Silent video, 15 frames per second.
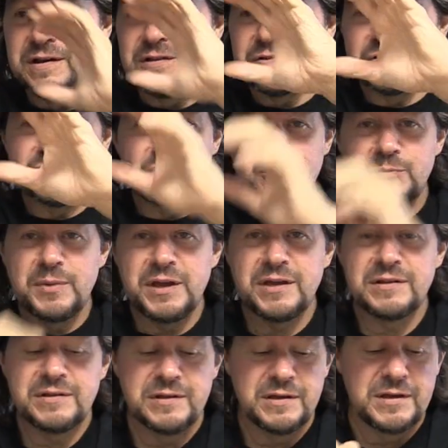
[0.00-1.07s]
to zoom
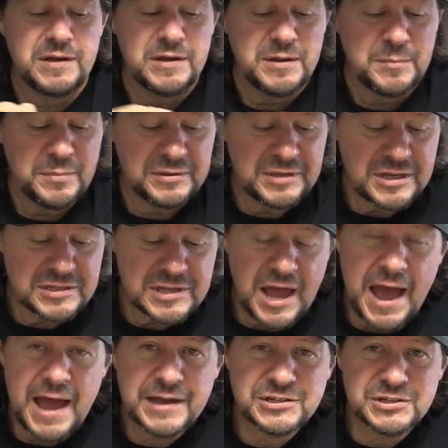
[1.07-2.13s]
in. But these
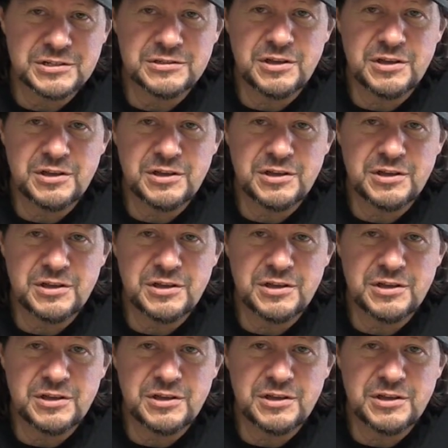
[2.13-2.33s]
action